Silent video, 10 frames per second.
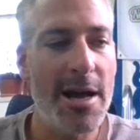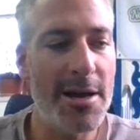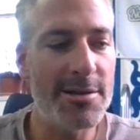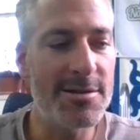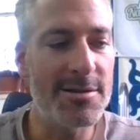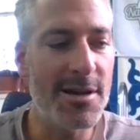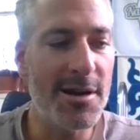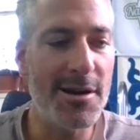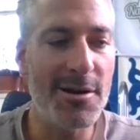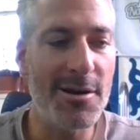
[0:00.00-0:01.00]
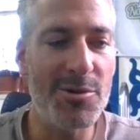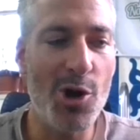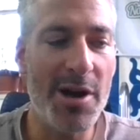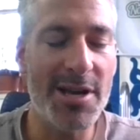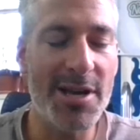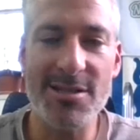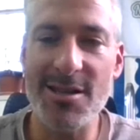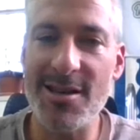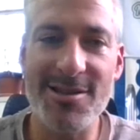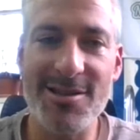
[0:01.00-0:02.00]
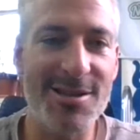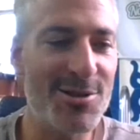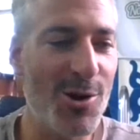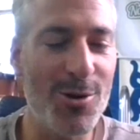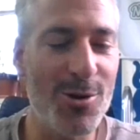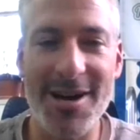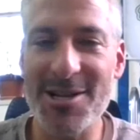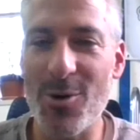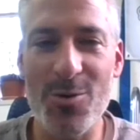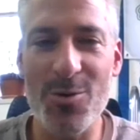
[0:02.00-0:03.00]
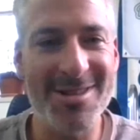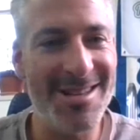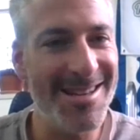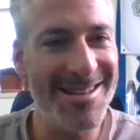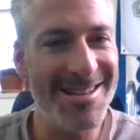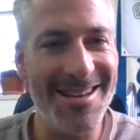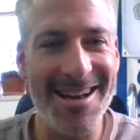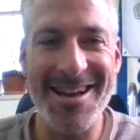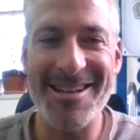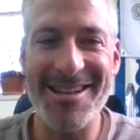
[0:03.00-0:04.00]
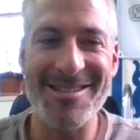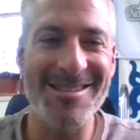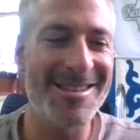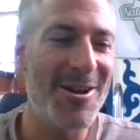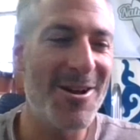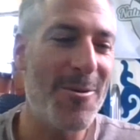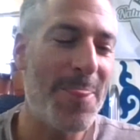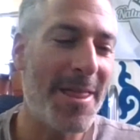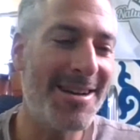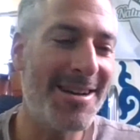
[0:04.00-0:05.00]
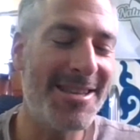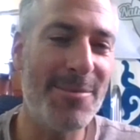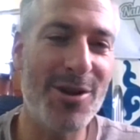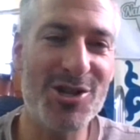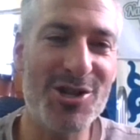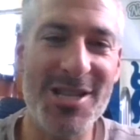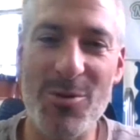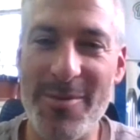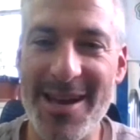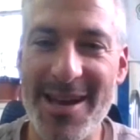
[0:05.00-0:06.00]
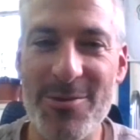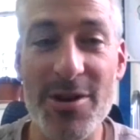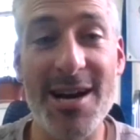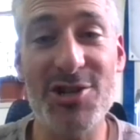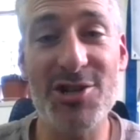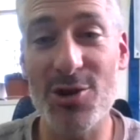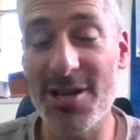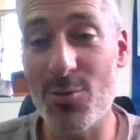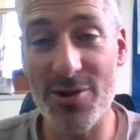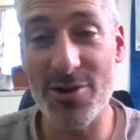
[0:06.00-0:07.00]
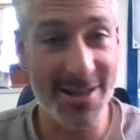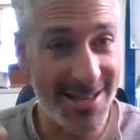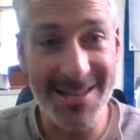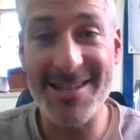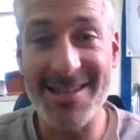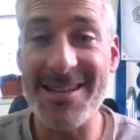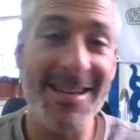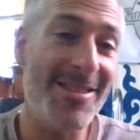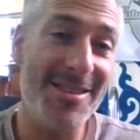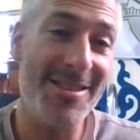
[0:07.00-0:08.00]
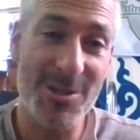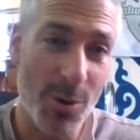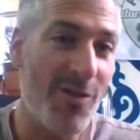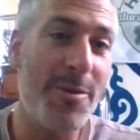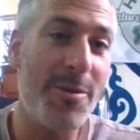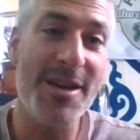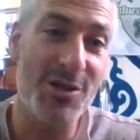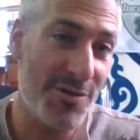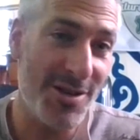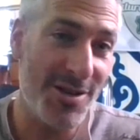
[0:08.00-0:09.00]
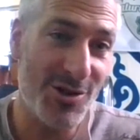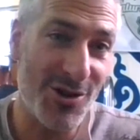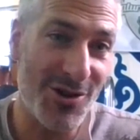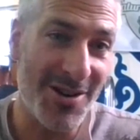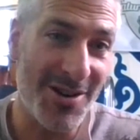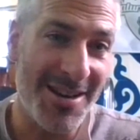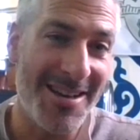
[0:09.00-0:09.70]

And, I guess they so liked what we did and the impression that we made. We actually were the lead in this 12-page feature.